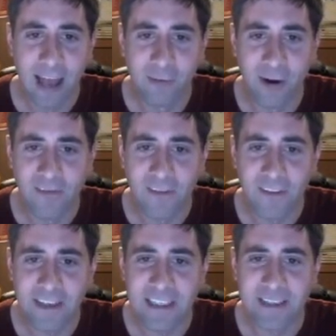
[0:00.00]
and
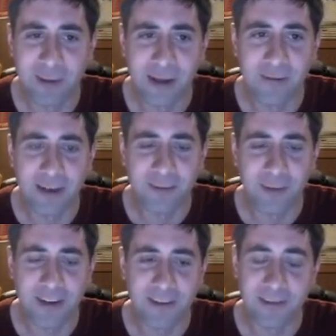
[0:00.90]
150 split
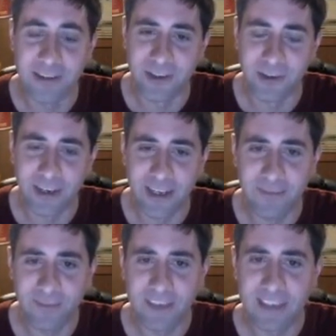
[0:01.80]
amongst players who destroyed
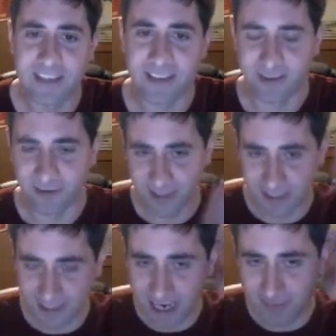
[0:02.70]
it. This is to
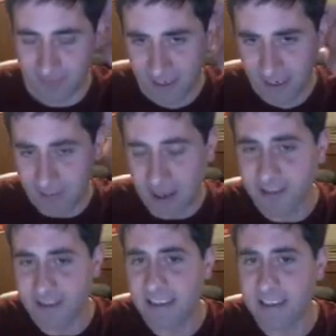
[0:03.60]
stop,
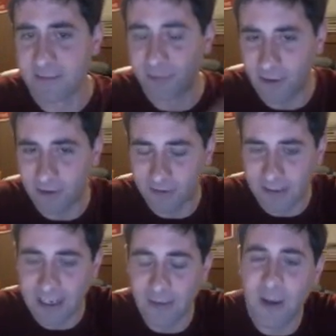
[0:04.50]
basically this is more for
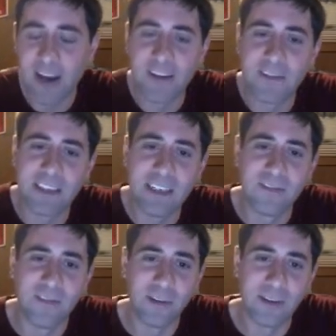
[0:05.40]
the competitive
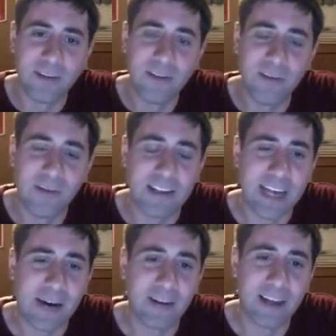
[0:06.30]
scene for
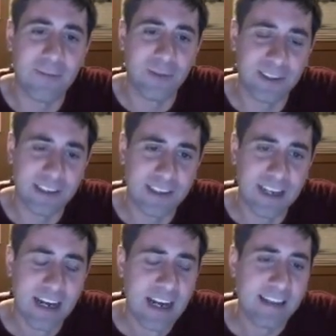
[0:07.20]
2v1 tower lane
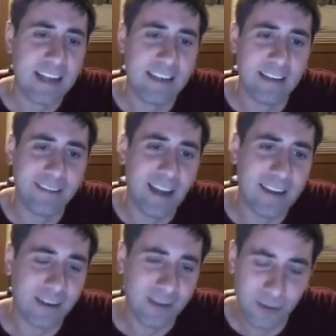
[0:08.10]
pushes. They didn't
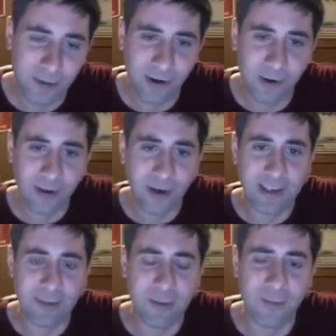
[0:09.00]
like the global gold
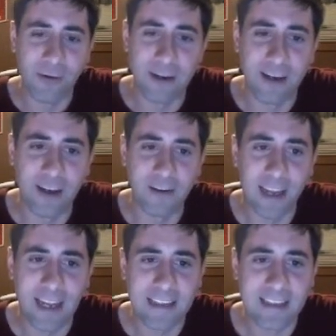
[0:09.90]
going to people who were in other
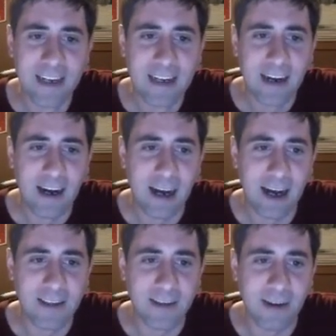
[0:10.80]
lanes.
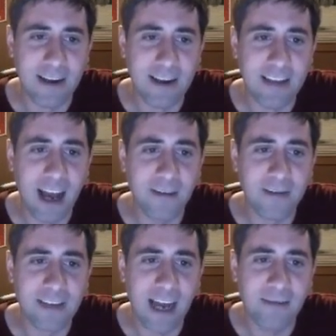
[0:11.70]
So anyway,
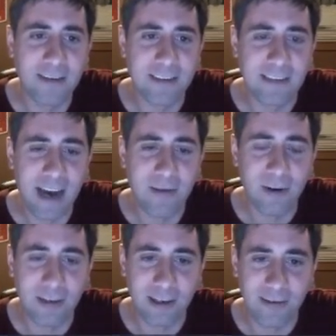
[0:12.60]
outer towers now
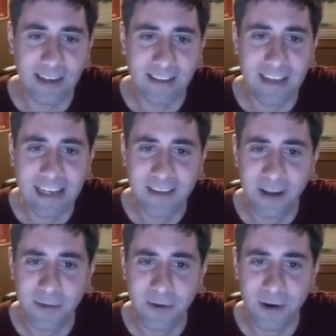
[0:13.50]
grant less
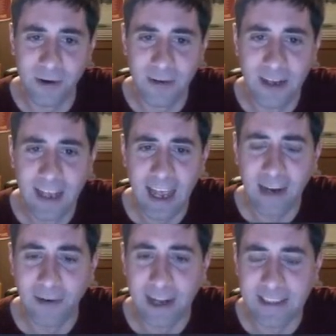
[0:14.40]
global gold
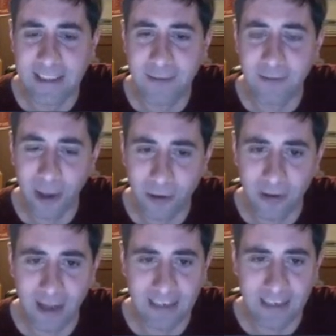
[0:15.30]
and grant some
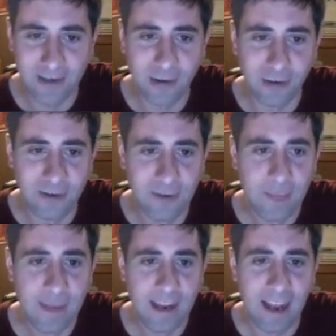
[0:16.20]
localized gold.
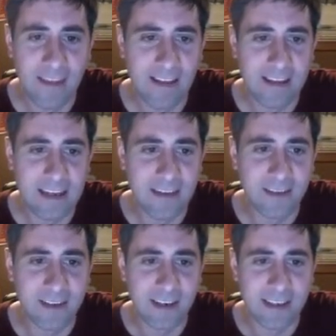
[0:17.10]
And then the
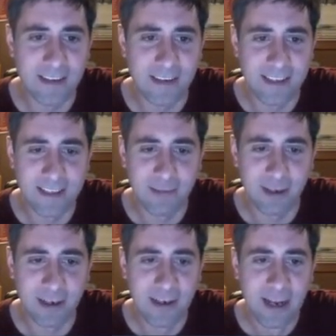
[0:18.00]
inner turrets are
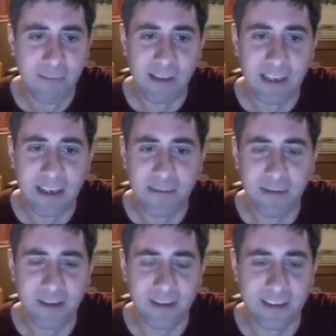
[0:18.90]
similar, but the
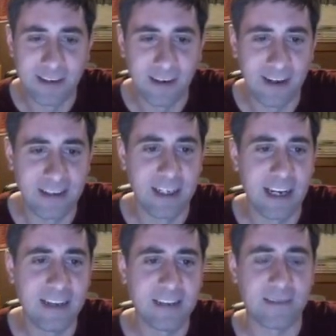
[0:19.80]
inhibitor turrets are
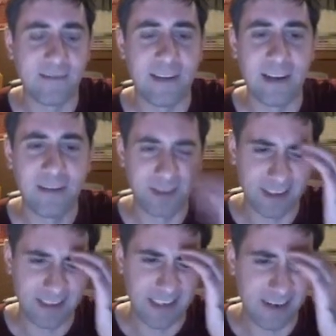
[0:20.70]
unchanged. Inhib
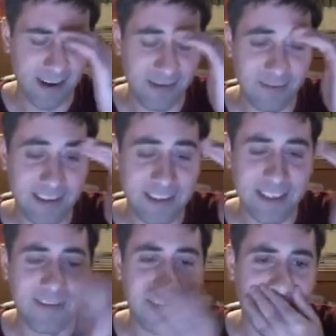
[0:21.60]
turrets now grant
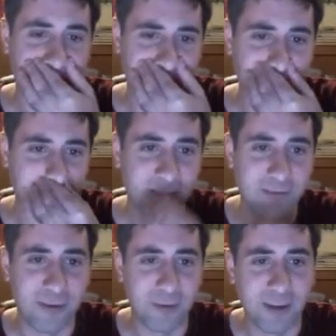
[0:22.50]
175 global
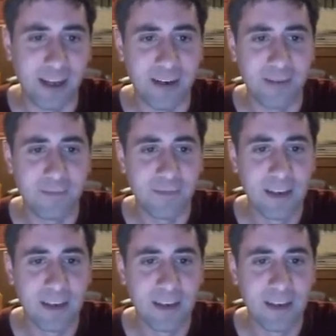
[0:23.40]
gold per player.